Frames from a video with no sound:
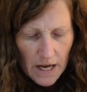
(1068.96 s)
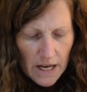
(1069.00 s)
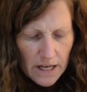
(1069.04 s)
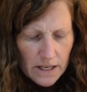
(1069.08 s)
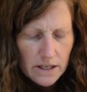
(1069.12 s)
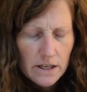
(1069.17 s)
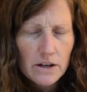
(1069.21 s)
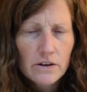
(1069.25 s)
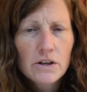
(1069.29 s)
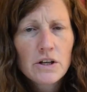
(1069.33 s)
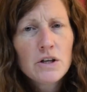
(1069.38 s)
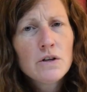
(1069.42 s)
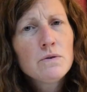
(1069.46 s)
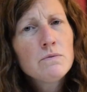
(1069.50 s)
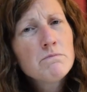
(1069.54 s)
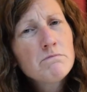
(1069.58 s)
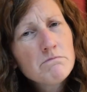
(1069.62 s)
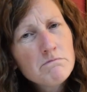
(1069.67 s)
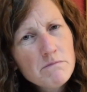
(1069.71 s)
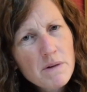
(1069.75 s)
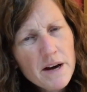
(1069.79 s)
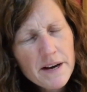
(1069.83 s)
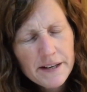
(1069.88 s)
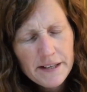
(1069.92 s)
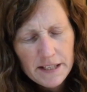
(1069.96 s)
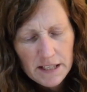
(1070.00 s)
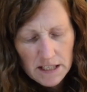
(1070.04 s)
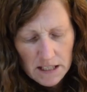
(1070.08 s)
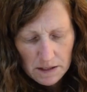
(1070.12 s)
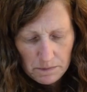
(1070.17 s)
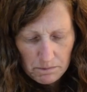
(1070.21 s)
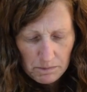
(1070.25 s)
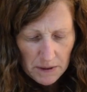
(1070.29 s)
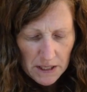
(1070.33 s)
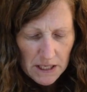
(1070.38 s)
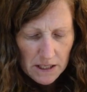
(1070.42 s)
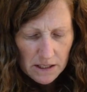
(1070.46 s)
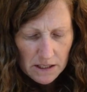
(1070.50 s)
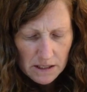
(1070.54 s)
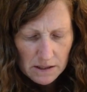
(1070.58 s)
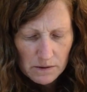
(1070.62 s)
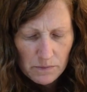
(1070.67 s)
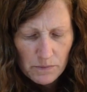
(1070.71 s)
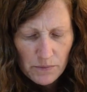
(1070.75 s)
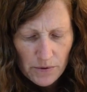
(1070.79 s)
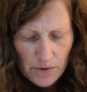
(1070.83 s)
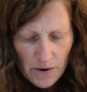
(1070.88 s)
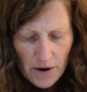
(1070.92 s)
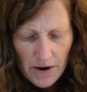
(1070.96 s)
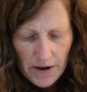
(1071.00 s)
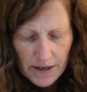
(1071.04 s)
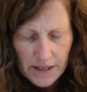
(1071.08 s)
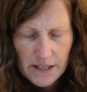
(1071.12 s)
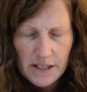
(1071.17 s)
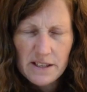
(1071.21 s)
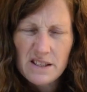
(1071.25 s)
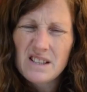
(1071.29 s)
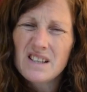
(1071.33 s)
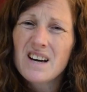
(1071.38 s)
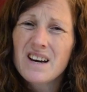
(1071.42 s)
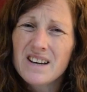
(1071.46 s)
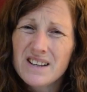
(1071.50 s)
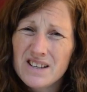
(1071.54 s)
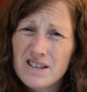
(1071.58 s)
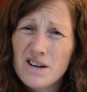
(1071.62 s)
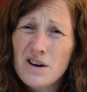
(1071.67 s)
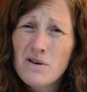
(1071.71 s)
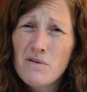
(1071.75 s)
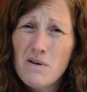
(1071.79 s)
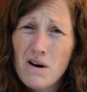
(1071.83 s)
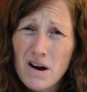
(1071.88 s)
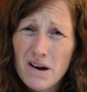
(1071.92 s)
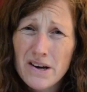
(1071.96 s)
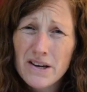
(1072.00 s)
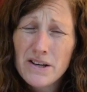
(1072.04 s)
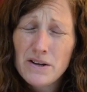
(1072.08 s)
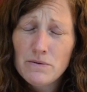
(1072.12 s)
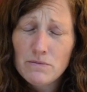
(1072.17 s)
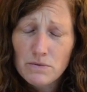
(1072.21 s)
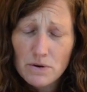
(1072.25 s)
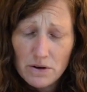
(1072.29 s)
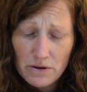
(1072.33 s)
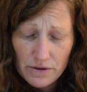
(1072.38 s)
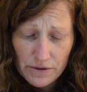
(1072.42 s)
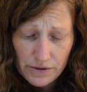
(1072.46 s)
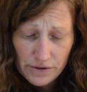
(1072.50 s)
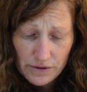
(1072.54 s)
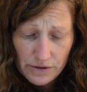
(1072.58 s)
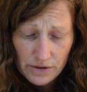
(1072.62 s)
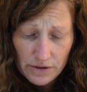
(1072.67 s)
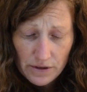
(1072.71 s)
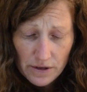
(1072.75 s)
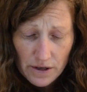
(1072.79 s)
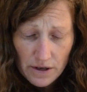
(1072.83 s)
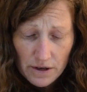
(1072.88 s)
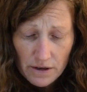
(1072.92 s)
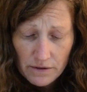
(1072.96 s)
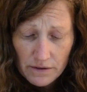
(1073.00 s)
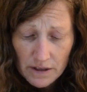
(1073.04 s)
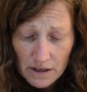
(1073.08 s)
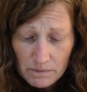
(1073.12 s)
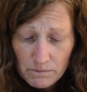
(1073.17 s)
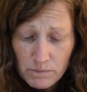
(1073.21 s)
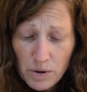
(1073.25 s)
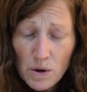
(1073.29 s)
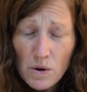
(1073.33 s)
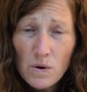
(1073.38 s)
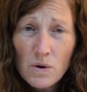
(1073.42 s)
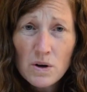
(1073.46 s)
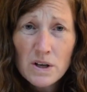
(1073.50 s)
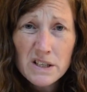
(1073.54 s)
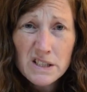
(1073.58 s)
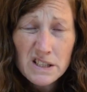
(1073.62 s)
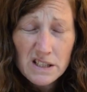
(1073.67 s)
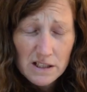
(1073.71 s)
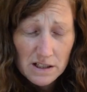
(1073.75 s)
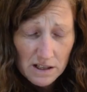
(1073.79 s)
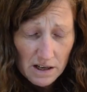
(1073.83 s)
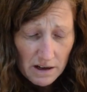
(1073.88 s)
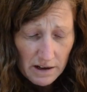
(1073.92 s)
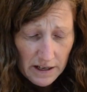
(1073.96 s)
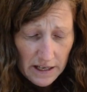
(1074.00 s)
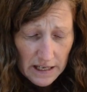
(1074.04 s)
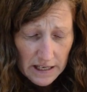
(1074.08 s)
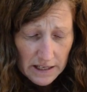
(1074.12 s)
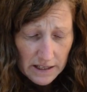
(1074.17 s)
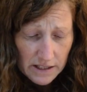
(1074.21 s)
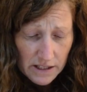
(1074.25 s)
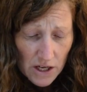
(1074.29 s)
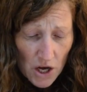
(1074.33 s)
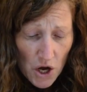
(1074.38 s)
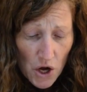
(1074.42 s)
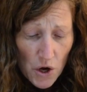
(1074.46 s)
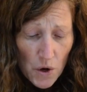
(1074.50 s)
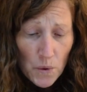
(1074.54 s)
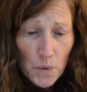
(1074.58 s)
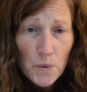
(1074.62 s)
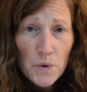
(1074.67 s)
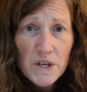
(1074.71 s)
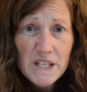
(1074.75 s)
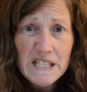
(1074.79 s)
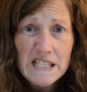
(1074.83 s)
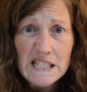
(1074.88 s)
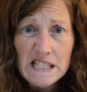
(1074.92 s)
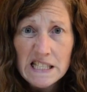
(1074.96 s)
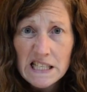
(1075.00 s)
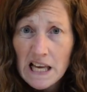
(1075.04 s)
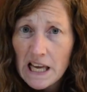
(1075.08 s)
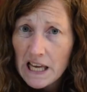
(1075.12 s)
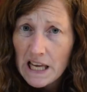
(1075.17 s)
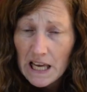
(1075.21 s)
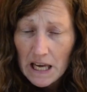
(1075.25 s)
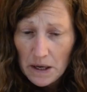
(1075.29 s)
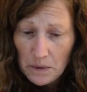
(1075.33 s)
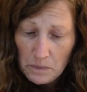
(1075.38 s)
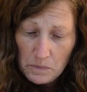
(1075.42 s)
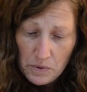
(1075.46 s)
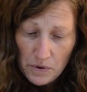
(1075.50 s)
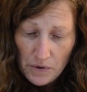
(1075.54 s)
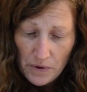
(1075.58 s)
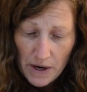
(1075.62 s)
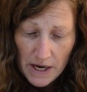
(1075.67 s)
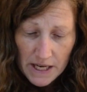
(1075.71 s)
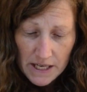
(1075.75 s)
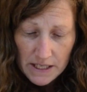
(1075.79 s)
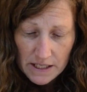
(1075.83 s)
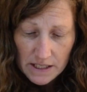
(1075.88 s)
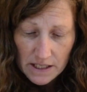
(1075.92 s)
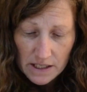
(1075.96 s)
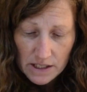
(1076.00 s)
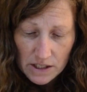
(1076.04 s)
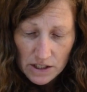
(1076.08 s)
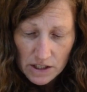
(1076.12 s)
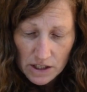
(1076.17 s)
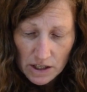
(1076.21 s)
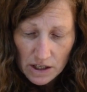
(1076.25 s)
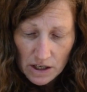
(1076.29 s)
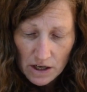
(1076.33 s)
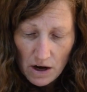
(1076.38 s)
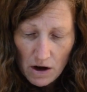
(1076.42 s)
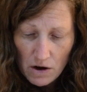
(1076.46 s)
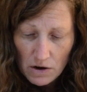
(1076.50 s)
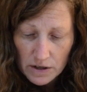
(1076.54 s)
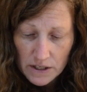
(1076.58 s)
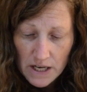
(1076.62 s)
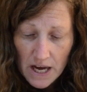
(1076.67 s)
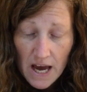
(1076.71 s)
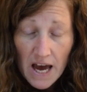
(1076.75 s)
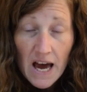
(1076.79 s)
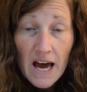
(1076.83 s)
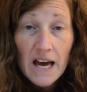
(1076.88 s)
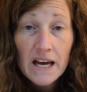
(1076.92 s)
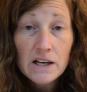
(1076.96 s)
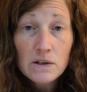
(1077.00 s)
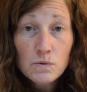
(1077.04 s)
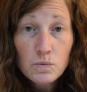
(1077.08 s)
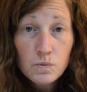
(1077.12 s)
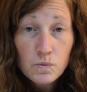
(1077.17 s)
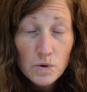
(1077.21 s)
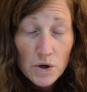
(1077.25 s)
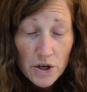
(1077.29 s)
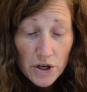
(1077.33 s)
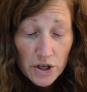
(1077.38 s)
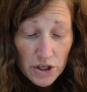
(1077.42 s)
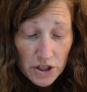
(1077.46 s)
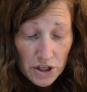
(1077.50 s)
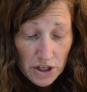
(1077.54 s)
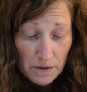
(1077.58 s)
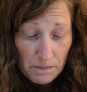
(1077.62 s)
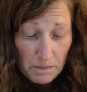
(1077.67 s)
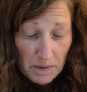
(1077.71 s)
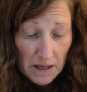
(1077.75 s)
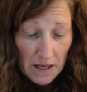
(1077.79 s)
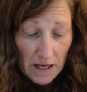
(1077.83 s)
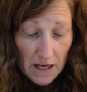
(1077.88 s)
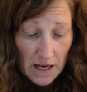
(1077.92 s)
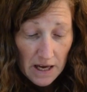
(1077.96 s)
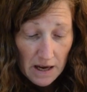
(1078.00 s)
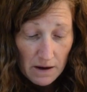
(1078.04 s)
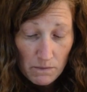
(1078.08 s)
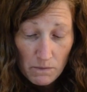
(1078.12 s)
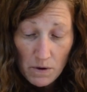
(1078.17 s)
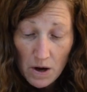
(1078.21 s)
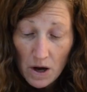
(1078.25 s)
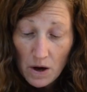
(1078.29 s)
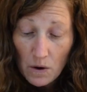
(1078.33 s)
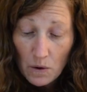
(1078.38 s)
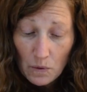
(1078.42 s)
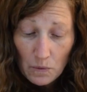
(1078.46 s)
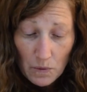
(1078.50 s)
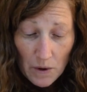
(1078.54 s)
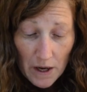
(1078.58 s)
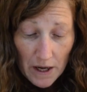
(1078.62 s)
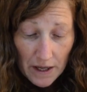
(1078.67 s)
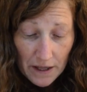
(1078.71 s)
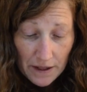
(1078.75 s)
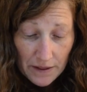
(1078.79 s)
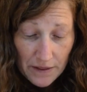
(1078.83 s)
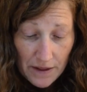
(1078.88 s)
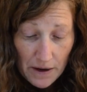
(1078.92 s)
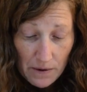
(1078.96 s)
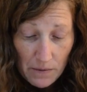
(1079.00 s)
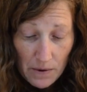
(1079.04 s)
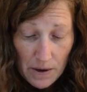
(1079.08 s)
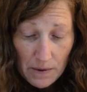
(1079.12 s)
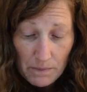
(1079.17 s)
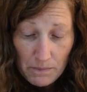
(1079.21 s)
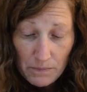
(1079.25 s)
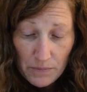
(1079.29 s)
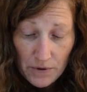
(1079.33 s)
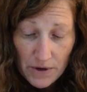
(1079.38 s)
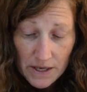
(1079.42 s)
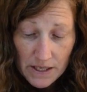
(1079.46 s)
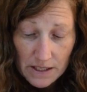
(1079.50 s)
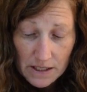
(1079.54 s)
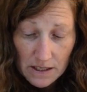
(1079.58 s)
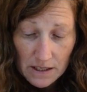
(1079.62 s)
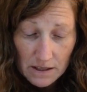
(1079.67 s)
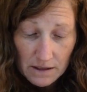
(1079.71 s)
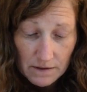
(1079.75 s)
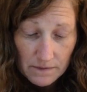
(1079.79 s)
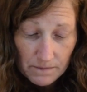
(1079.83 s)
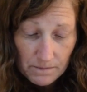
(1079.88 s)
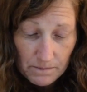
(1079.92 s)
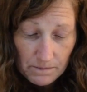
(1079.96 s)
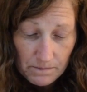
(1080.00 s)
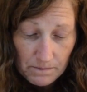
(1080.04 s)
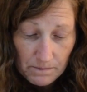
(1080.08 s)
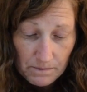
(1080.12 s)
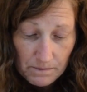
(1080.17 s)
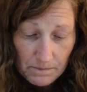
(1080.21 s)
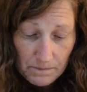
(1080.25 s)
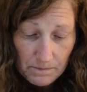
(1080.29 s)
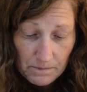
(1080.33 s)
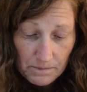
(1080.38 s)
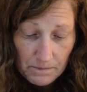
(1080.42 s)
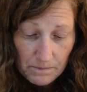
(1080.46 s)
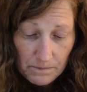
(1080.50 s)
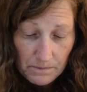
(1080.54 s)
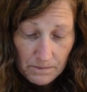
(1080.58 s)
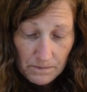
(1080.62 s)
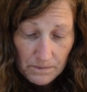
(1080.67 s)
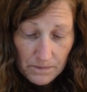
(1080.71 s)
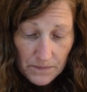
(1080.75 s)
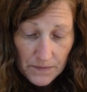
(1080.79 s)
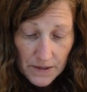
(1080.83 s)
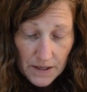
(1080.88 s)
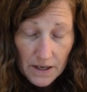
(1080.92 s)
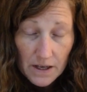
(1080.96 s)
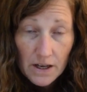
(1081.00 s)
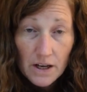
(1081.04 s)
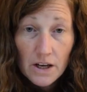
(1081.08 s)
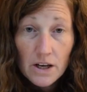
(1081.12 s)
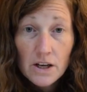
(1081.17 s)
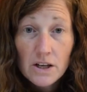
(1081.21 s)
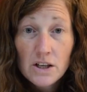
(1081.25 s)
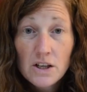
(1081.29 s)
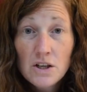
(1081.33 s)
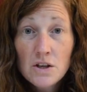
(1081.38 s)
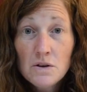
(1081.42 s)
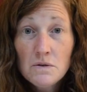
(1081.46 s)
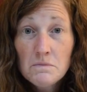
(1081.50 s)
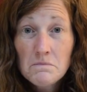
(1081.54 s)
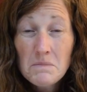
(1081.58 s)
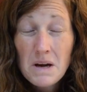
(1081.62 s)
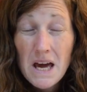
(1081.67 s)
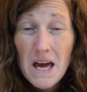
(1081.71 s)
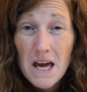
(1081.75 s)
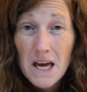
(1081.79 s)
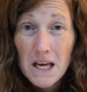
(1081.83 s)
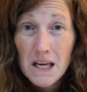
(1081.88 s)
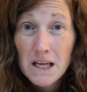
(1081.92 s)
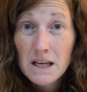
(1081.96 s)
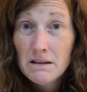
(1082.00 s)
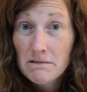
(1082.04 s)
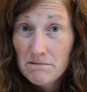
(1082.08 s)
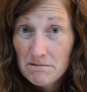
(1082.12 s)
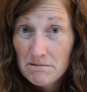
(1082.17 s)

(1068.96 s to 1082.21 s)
Now, you might be surprised, I know I was, that Paul and Silas were singing praises to God and worshipping him while they were in prison. You may,